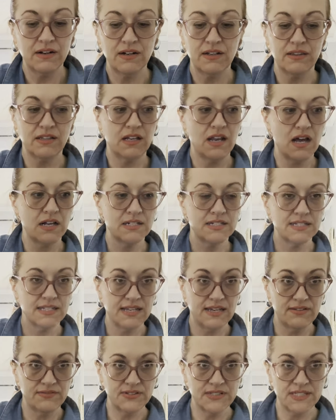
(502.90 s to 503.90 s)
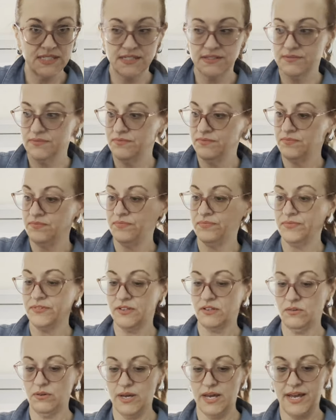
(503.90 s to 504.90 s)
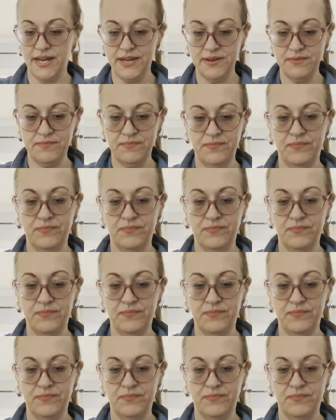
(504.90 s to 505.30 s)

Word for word: the long sleeves, okay?